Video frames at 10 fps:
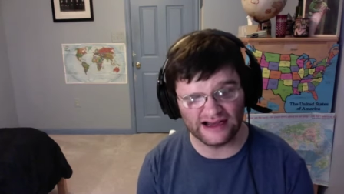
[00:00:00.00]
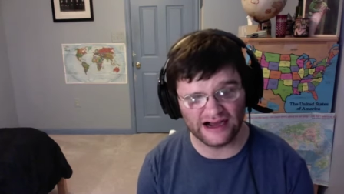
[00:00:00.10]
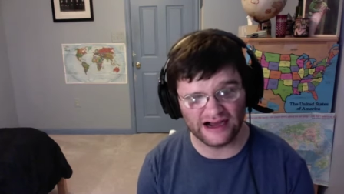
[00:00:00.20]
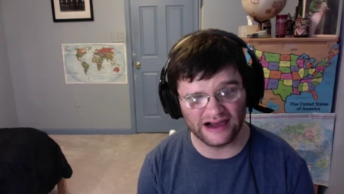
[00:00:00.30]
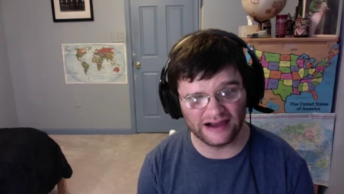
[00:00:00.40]

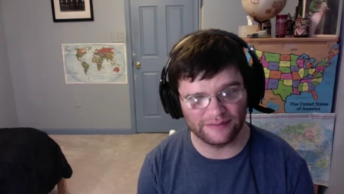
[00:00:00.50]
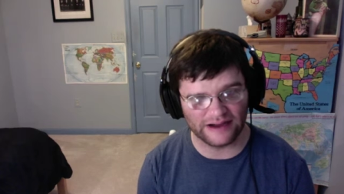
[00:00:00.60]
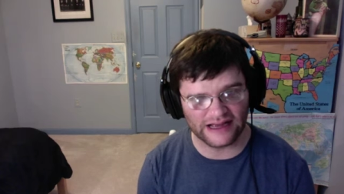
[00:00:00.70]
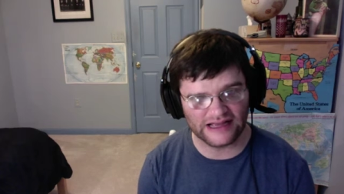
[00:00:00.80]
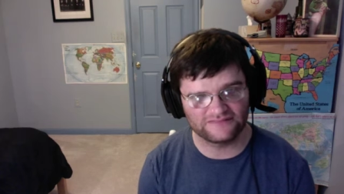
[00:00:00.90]
um,
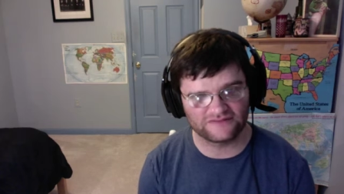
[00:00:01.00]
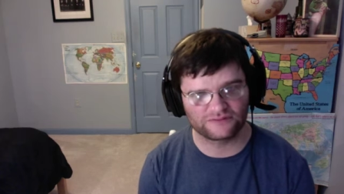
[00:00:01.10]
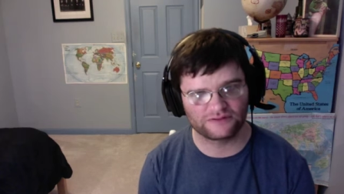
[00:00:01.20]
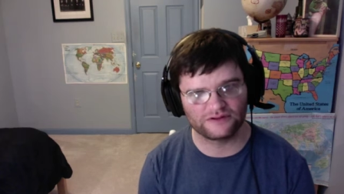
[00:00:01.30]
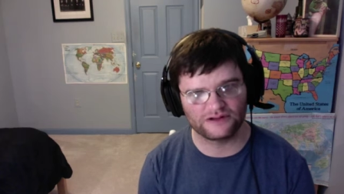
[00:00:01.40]
I have a
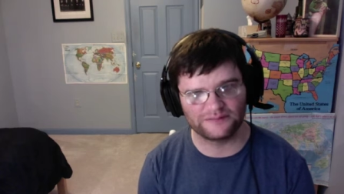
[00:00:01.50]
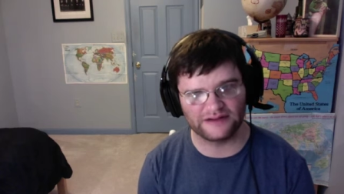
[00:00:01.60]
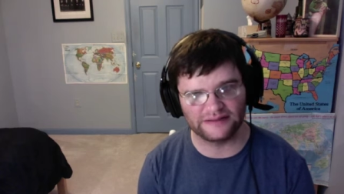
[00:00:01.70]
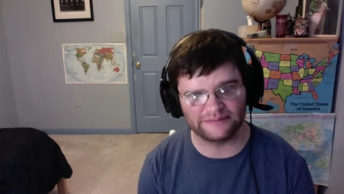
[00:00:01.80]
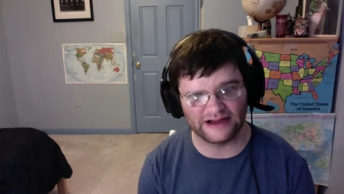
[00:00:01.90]
rule on
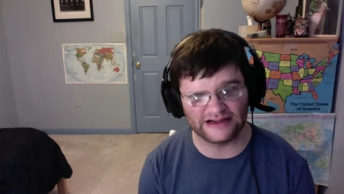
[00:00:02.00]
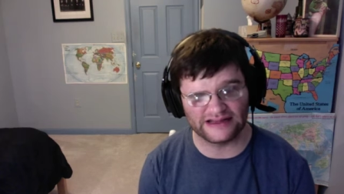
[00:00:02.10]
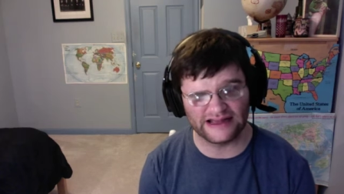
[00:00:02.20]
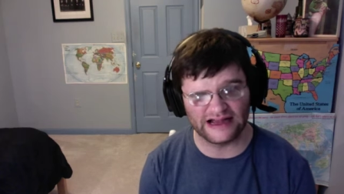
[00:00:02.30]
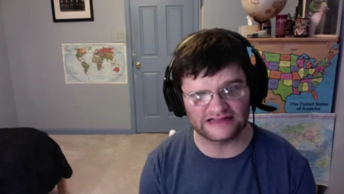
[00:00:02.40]
my
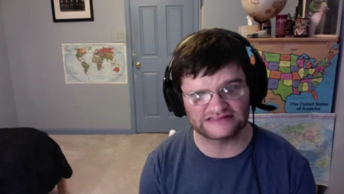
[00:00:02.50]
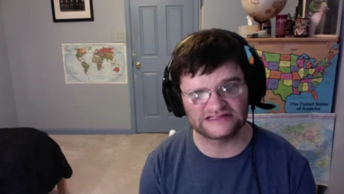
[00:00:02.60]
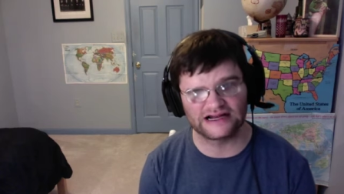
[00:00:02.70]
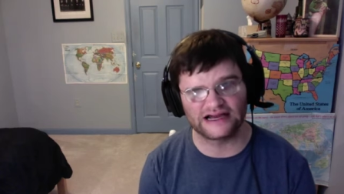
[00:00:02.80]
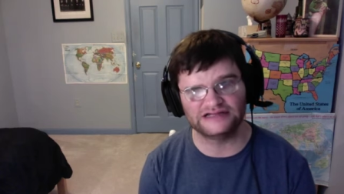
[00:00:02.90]
podcast
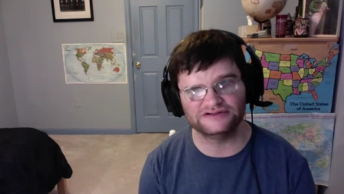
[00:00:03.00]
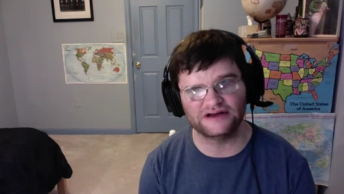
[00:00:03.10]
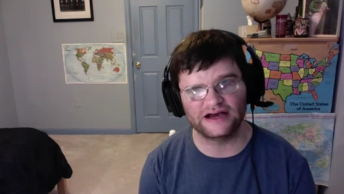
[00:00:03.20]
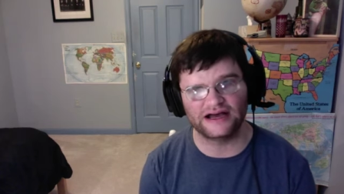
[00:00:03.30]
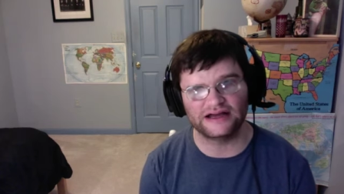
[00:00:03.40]
that I do
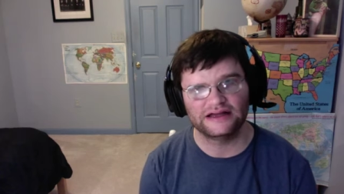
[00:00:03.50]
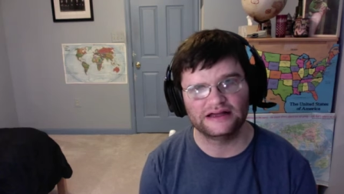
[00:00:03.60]
not